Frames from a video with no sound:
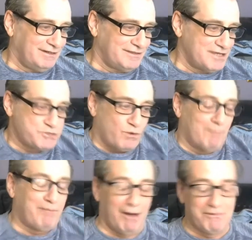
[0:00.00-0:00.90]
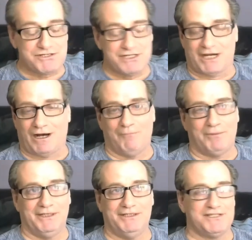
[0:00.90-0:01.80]
this one publishing
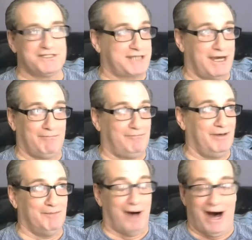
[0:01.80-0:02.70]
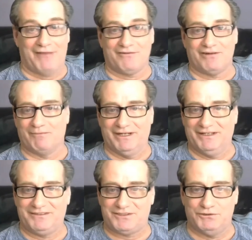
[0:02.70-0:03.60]
company just kept bothering
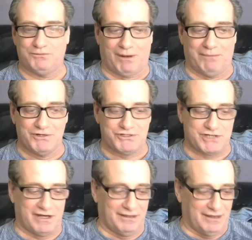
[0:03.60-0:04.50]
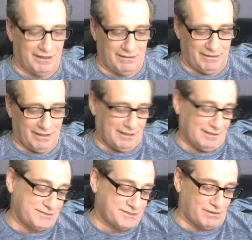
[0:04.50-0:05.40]
me to publish
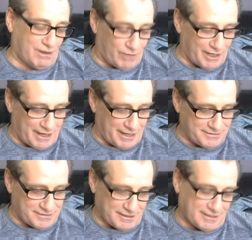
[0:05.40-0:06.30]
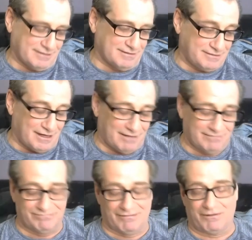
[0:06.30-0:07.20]
it, so I went ahead and did it. And,
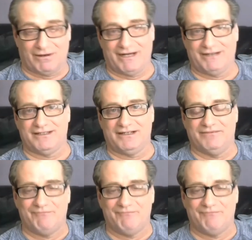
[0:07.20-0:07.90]
I'm glad I did.